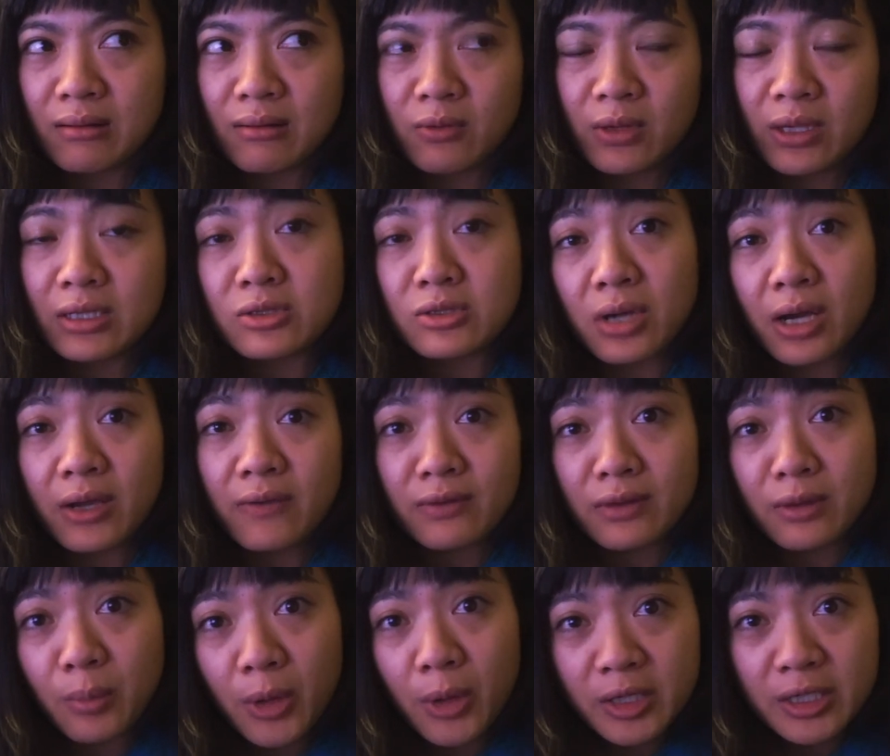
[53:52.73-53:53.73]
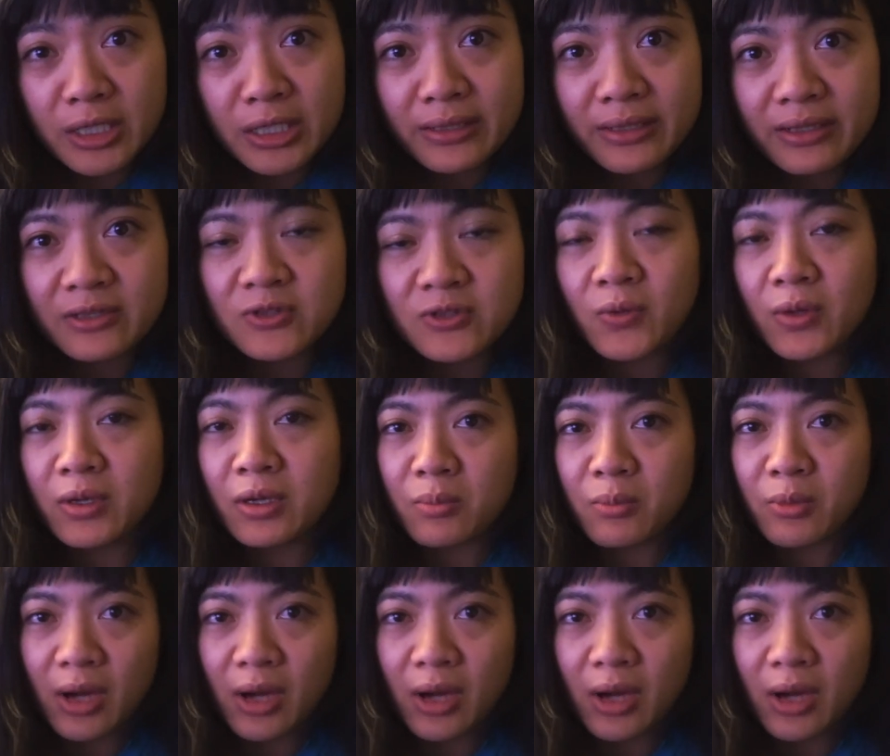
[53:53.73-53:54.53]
we can drive in the parking lot so I can